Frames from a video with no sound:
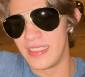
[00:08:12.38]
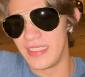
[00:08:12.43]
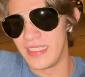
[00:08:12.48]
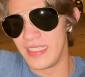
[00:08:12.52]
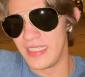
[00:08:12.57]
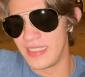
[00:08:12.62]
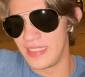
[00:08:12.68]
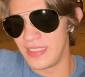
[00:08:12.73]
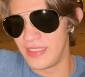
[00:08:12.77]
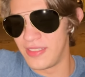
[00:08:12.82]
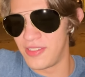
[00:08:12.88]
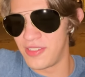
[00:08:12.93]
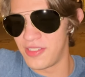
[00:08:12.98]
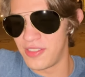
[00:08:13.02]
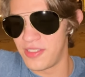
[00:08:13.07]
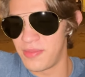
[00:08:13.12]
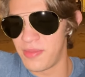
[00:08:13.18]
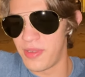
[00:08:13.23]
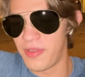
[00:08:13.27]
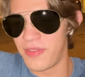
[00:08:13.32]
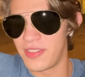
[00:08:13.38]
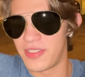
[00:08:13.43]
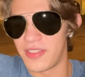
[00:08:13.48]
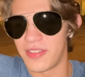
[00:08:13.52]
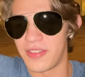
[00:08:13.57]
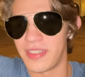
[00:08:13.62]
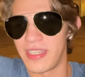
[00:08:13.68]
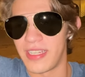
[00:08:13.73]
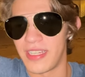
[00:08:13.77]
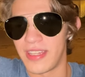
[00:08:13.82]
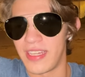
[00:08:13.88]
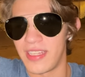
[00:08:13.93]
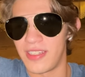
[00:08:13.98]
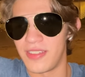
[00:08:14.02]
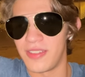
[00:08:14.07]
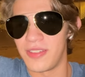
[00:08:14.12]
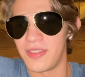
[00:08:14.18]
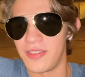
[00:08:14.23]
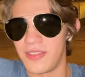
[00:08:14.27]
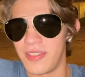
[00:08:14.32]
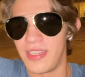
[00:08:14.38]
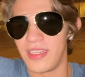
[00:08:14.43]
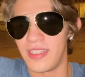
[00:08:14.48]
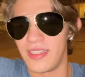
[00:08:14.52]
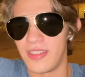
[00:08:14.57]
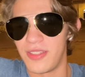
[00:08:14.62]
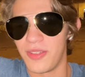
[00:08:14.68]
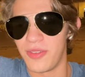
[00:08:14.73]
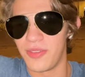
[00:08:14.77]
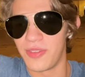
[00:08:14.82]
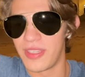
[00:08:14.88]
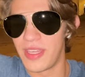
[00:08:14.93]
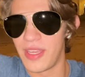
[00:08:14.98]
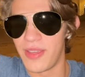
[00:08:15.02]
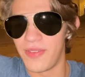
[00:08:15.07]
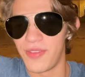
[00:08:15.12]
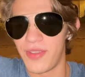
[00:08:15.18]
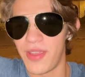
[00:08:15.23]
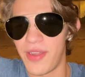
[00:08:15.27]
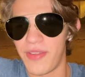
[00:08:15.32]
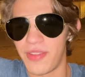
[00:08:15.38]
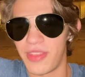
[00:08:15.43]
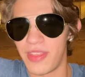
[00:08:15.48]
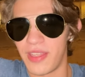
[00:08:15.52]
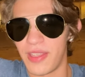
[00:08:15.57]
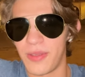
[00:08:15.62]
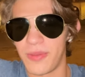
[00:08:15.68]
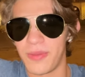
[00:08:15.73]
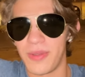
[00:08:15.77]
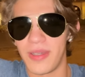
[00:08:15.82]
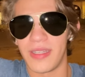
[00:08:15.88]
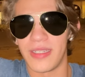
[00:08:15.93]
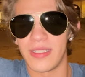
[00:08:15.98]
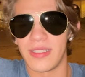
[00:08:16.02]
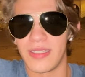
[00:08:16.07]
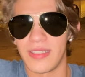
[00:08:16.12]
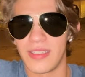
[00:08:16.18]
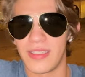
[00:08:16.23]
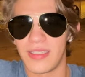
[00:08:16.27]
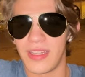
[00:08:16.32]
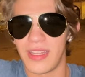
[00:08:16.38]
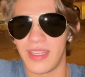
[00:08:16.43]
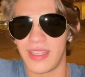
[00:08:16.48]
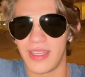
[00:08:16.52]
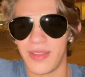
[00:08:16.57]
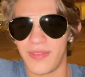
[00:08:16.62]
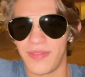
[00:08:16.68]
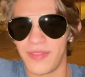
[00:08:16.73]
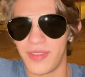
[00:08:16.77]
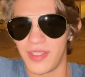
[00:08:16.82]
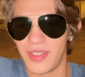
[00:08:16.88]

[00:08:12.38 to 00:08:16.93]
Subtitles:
And usually movies are like that, you know, they don't give you everything you want, they